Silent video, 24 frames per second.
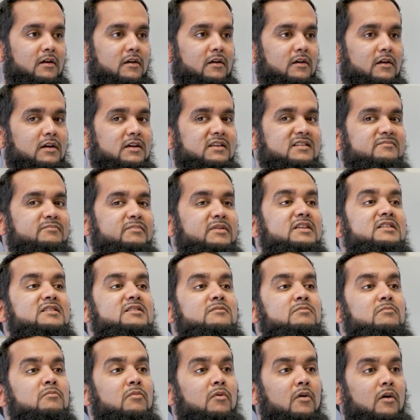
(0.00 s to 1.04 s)
is be
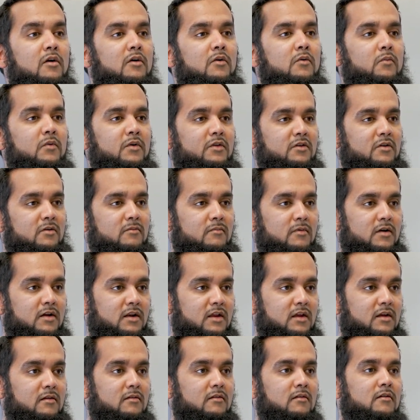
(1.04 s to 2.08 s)
smart with your money
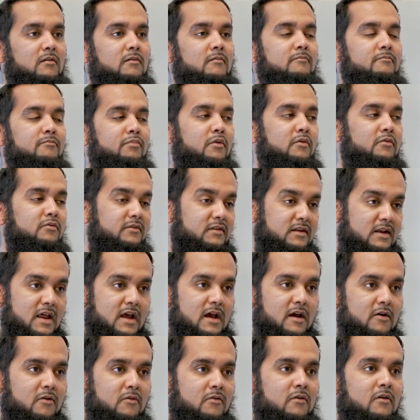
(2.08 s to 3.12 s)
both
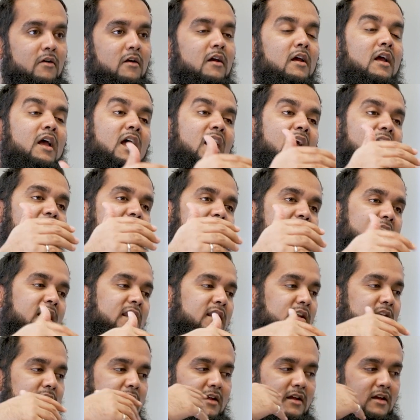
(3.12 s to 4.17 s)
now
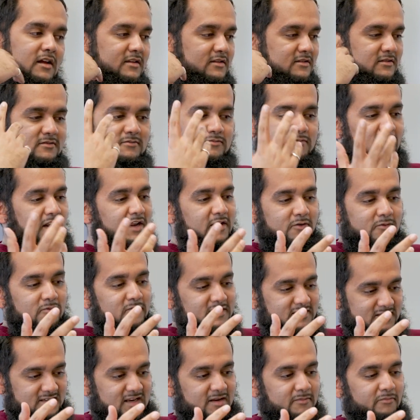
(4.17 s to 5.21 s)
and it's when i do
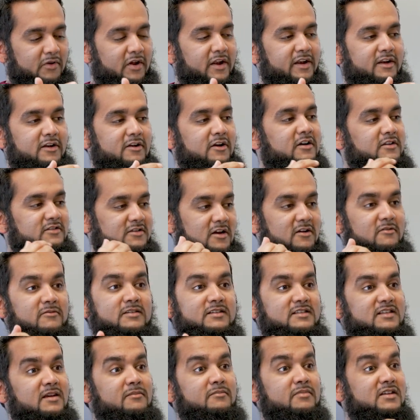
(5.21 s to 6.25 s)
estate planning talks i always
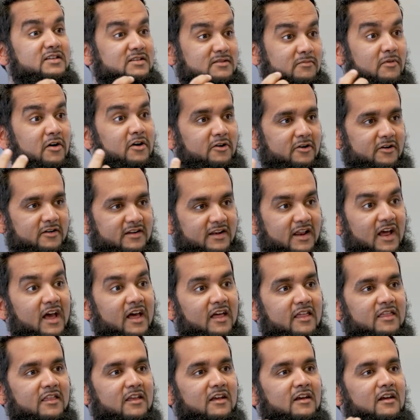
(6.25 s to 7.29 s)
say be smart on death
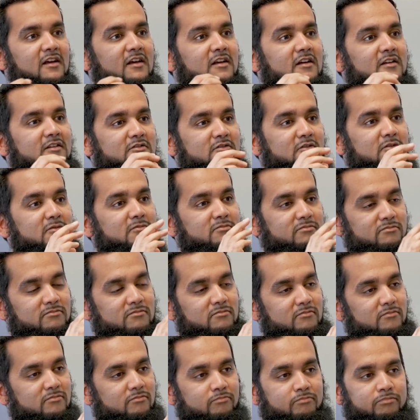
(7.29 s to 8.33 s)
so
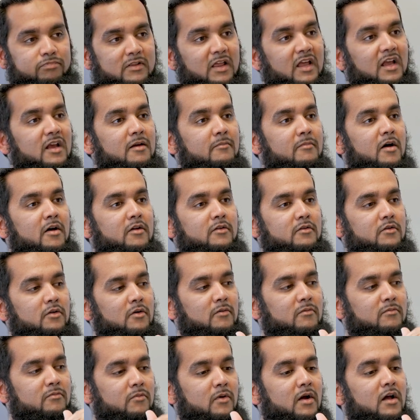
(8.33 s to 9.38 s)
think about your
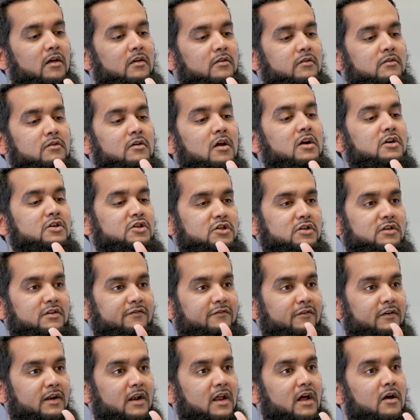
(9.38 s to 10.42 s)
wealth not just
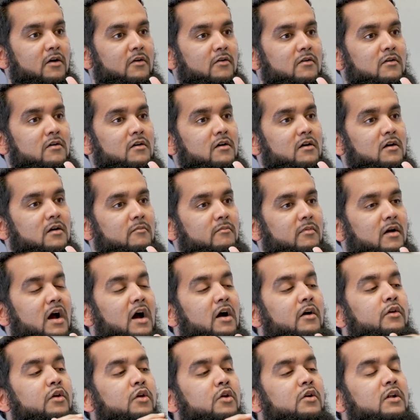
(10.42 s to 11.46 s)
for now, but how
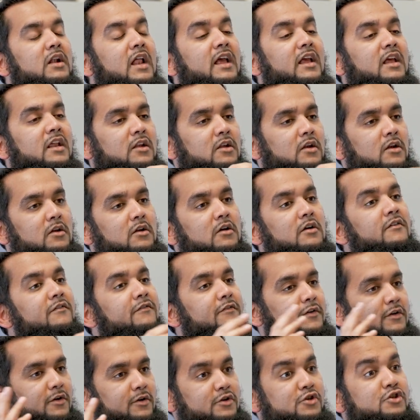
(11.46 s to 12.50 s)
you'd like it to look for
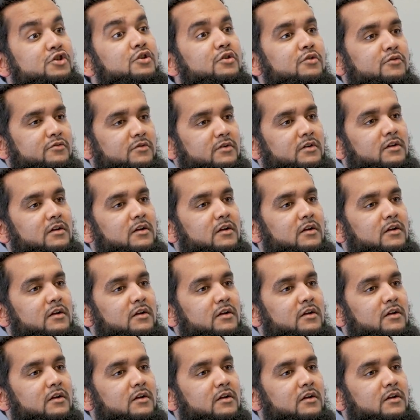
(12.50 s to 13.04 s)
your children.